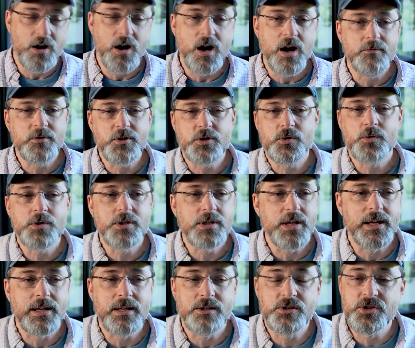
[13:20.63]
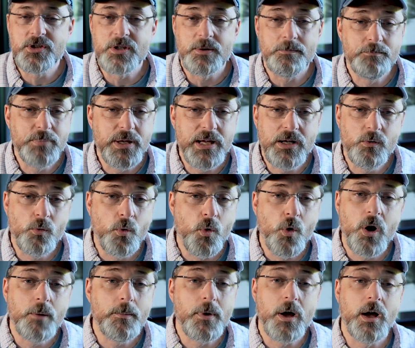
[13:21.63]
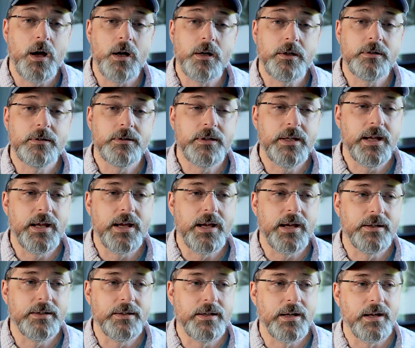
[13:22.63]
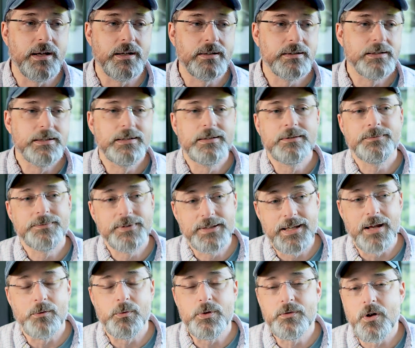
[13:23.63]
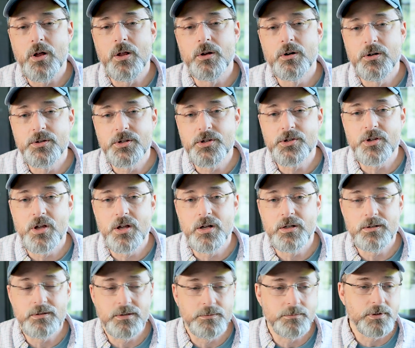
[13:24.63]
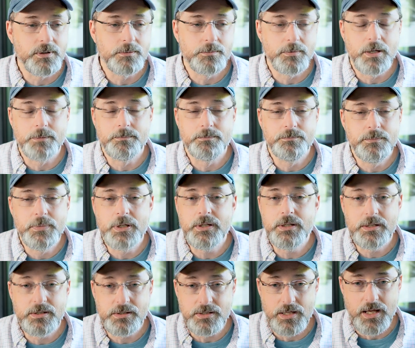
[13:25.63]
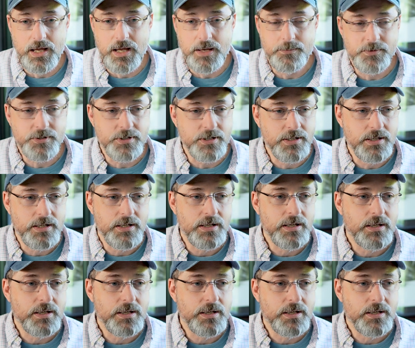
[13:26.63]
Harvest, was like just a big warm hug. And again, we've all heard the song a million times.